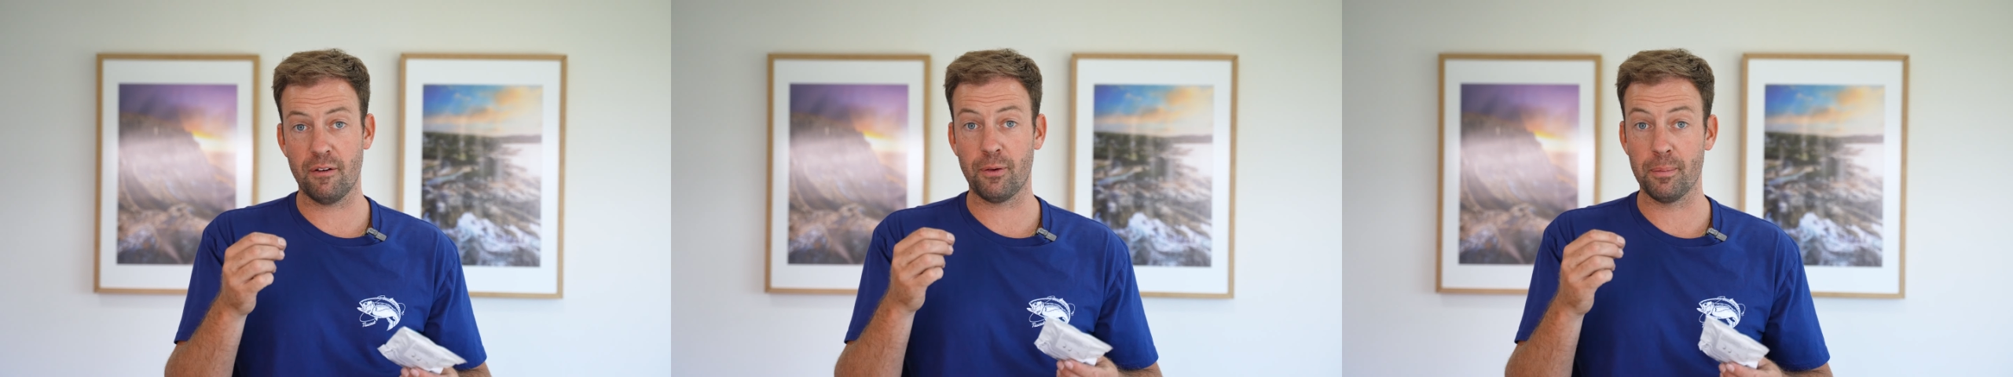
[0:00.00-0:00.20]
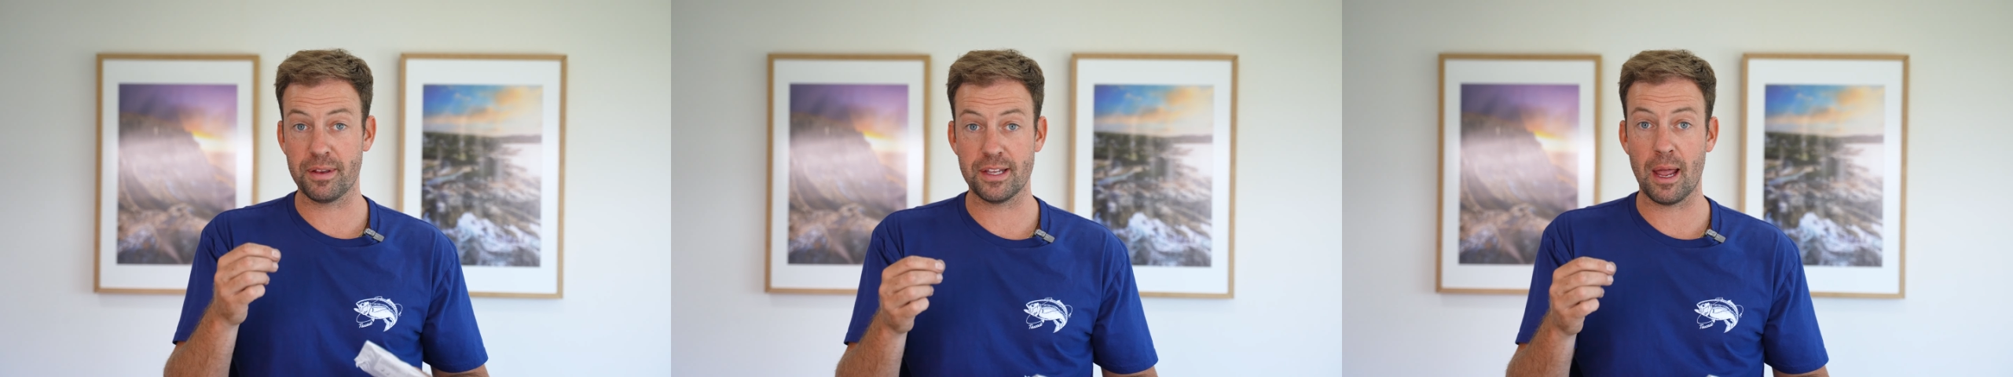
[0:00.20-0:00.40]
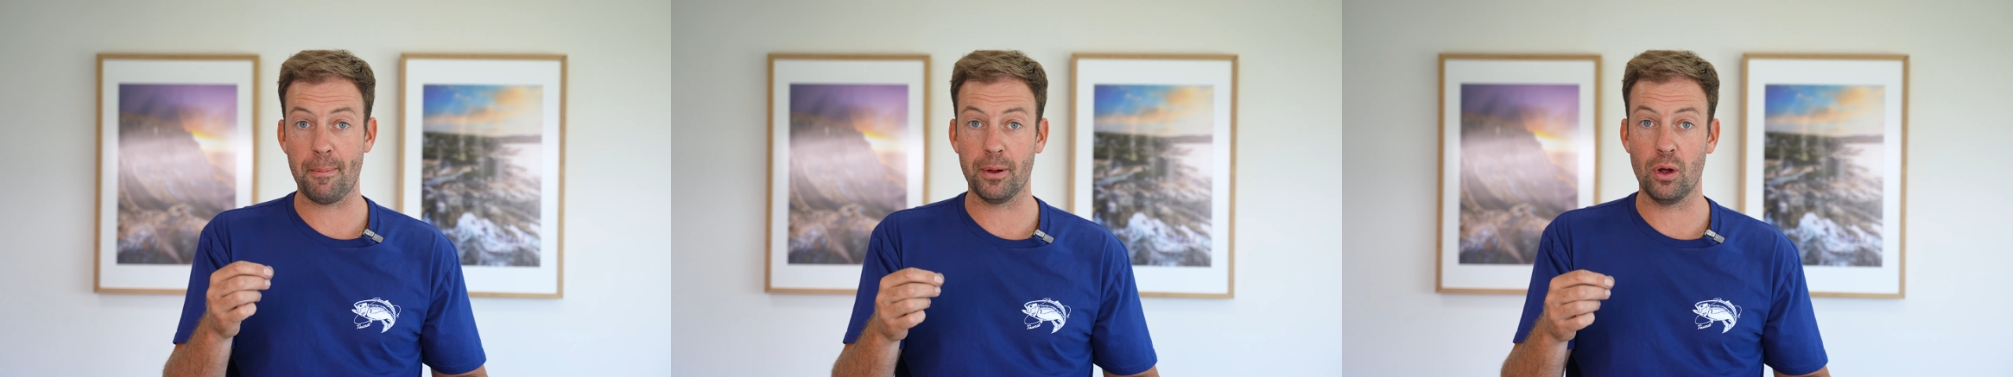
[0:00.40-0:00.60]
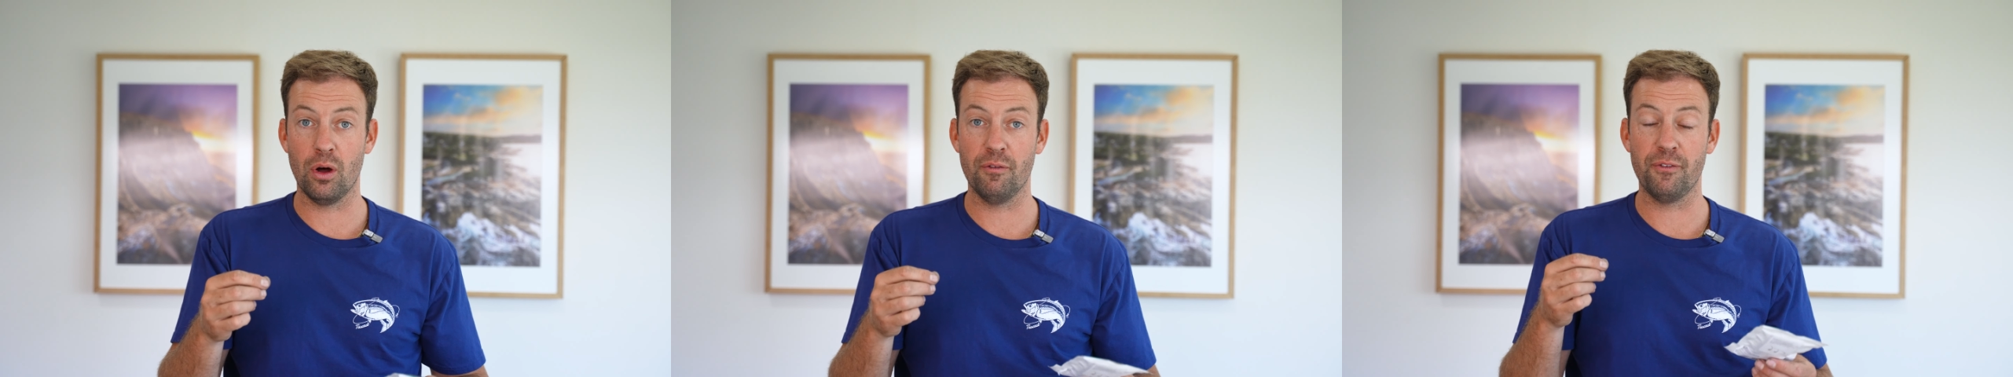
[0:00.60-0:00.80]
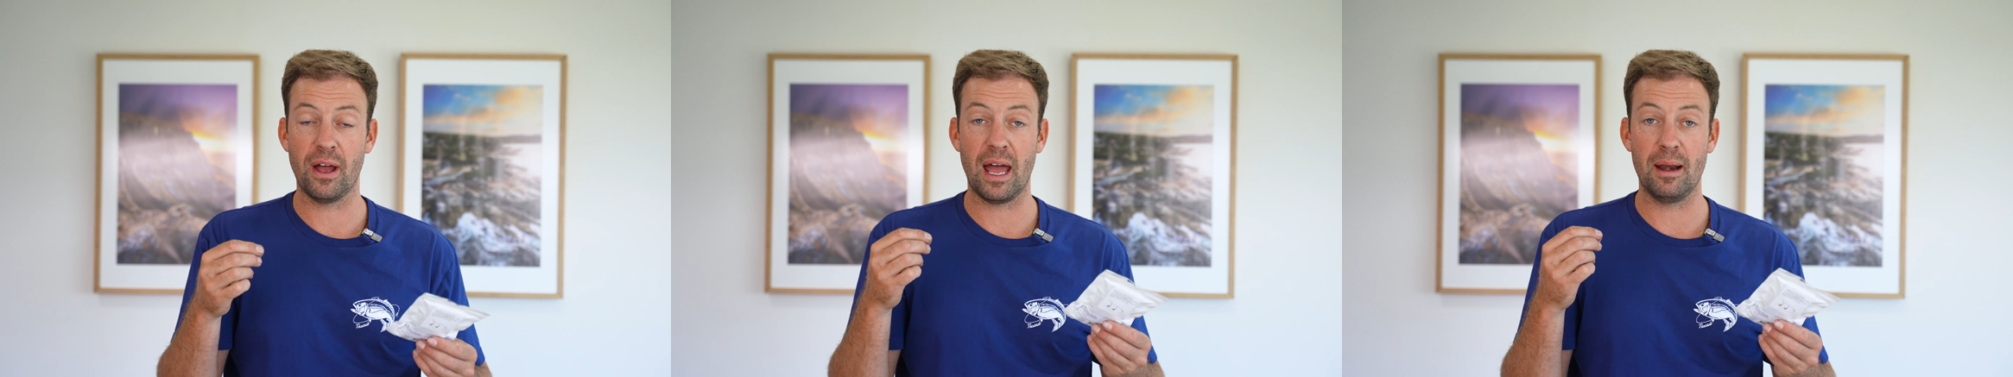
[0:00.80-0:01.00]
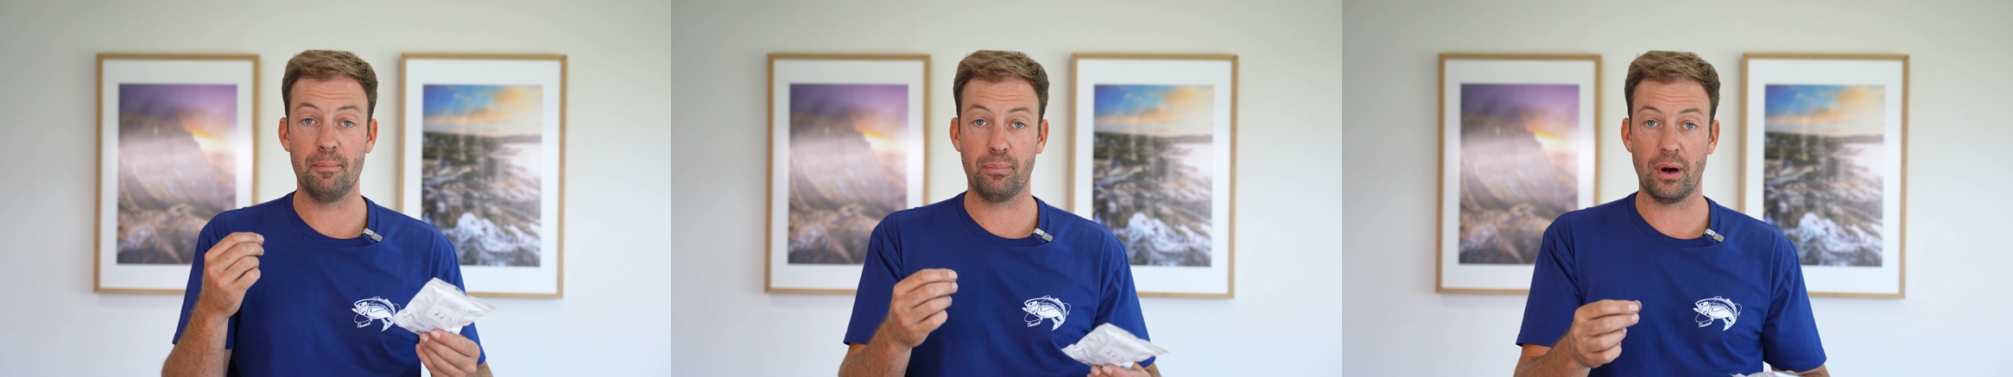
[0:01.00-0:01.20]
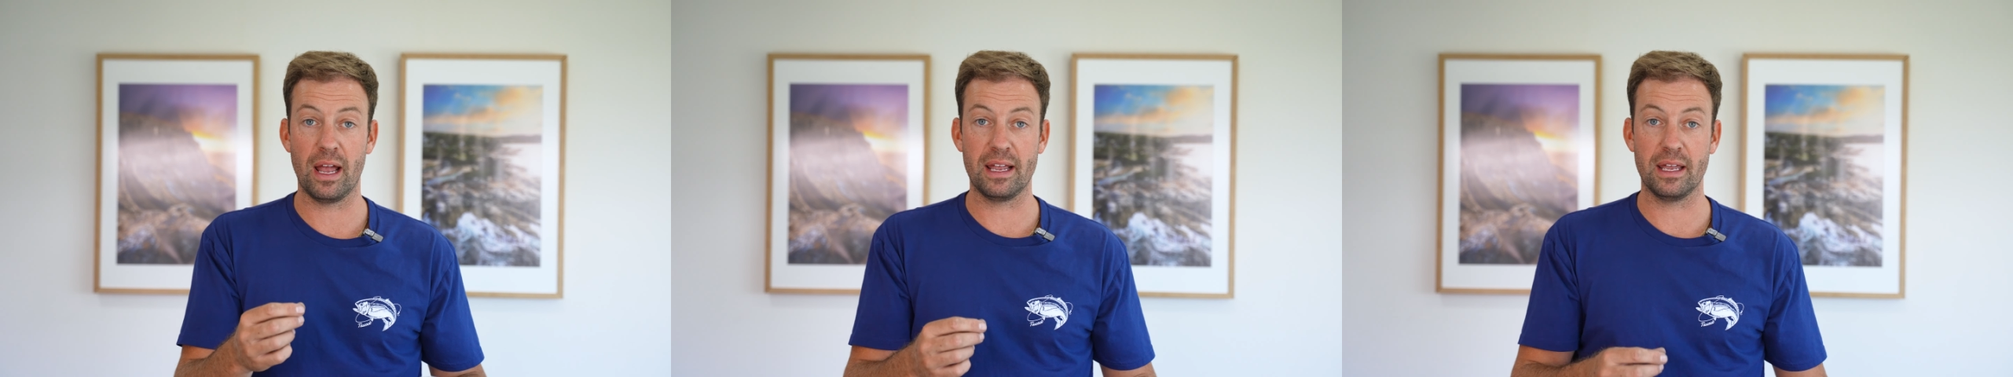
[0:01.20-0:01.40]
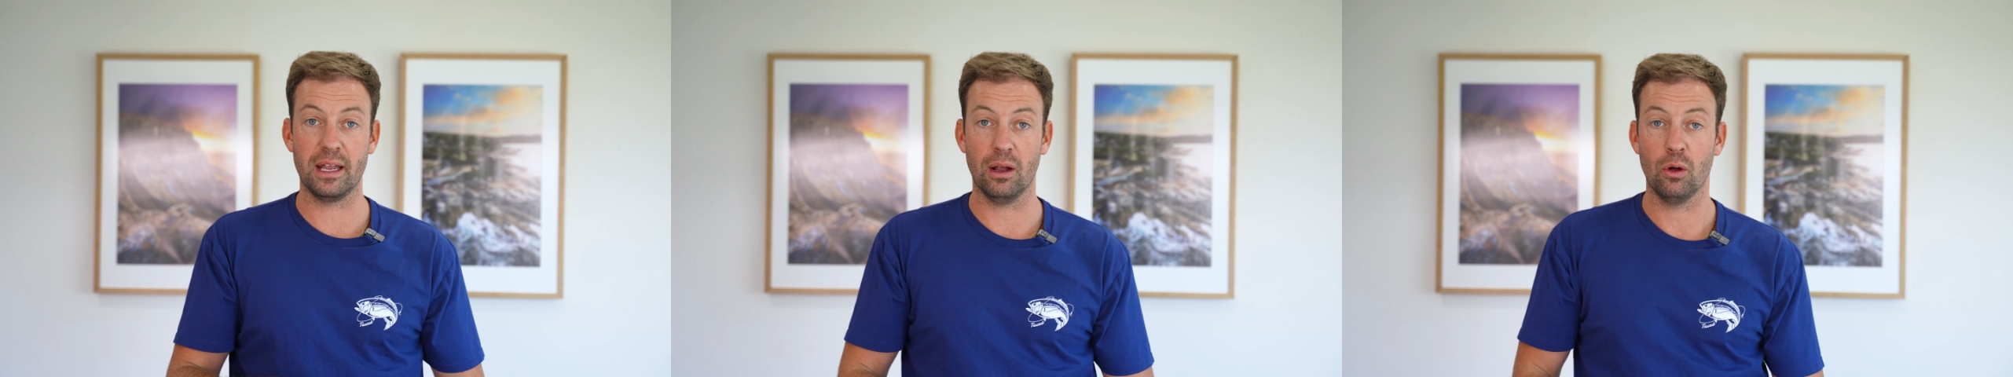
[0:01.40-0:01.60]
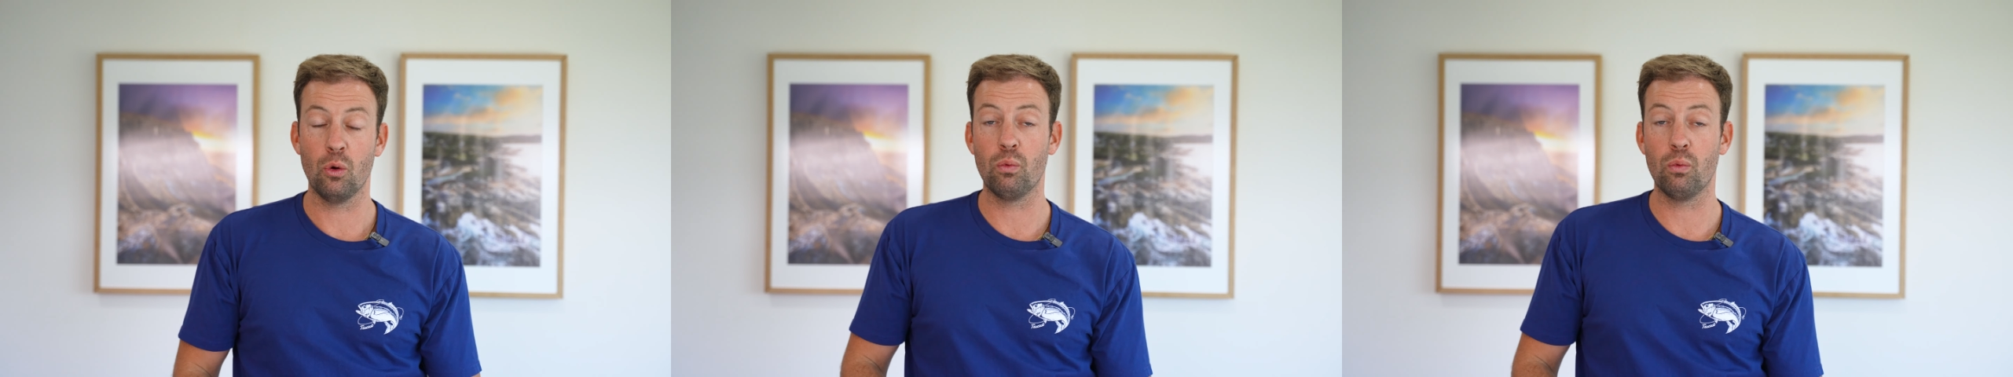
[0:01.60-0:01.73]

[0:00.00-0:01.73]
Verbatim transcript: from snapping off and breaking